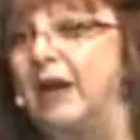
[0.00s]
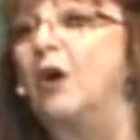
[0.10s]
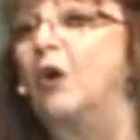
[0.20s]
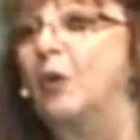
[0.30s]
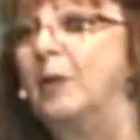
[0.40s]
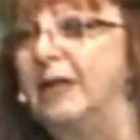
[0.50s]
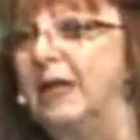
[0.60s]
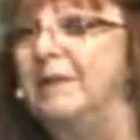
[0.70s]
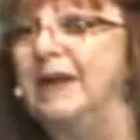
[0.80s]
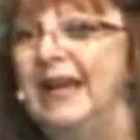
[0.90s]
home, and
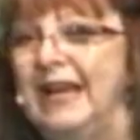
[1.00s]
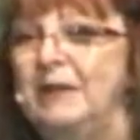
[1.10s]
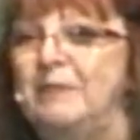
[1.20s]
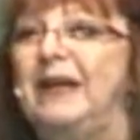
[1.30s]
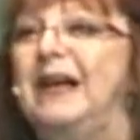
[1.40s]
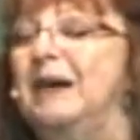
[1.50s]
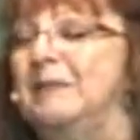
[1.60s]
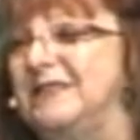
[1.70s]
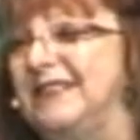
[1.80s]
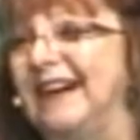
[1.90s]
then it
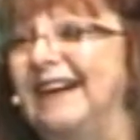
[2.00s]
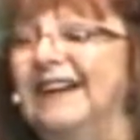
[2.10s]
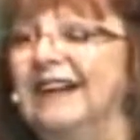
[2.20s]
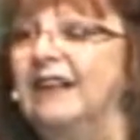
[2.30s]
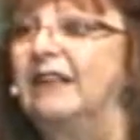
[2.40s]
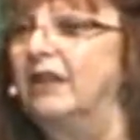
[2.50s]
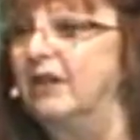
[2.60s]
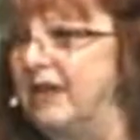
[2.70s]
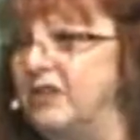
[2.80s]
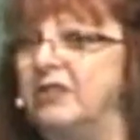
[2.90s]
becomes
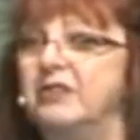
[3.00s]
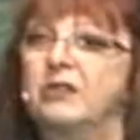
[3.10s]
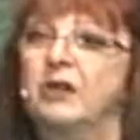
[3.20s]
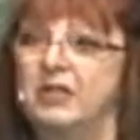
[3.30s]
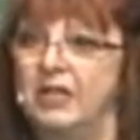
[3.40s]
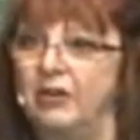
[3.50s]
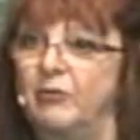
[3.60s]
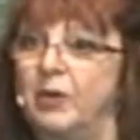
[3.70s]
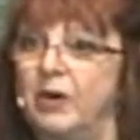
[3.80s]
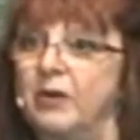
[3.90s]
clear that she's going to
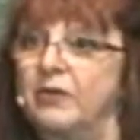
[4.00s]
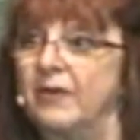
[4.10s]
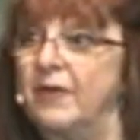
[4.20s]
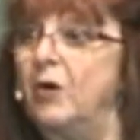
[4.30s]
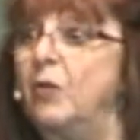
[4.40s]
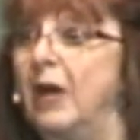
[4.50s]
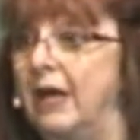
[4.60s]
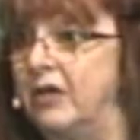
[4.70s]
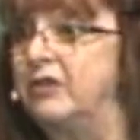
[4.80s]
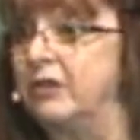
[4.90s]
give birth, and they're
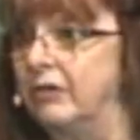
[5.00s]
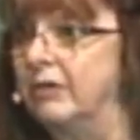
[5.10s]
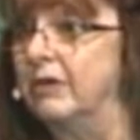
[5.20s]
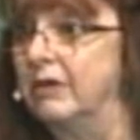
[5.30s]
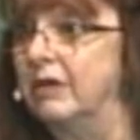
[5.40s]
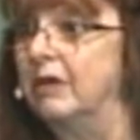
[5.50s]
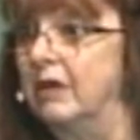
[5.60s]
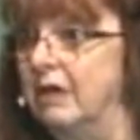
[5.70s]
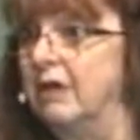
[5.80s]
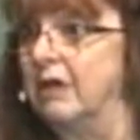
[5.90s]
ready to
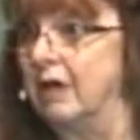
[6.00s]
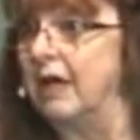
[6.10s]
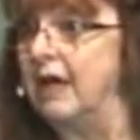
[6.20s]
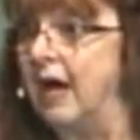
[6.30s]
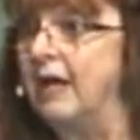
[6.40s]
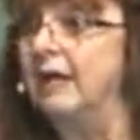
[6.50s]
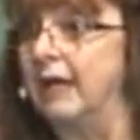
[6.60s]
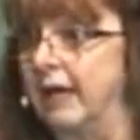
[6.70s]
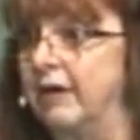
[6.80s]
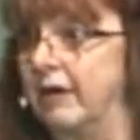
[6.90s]

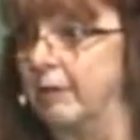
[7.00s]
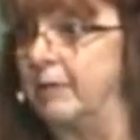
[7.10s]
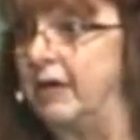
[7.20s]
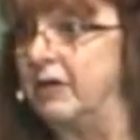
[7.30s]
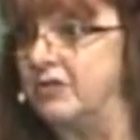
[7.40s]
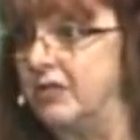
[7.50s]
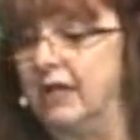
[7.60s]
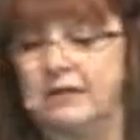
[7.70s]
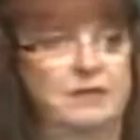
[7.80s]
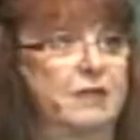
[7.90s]
annihilate her because she
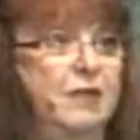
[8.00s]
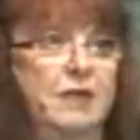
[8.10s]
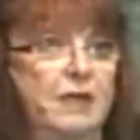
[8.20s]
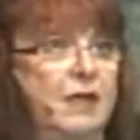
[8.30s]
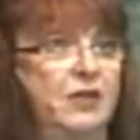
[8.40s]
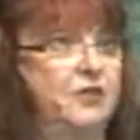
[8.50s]
is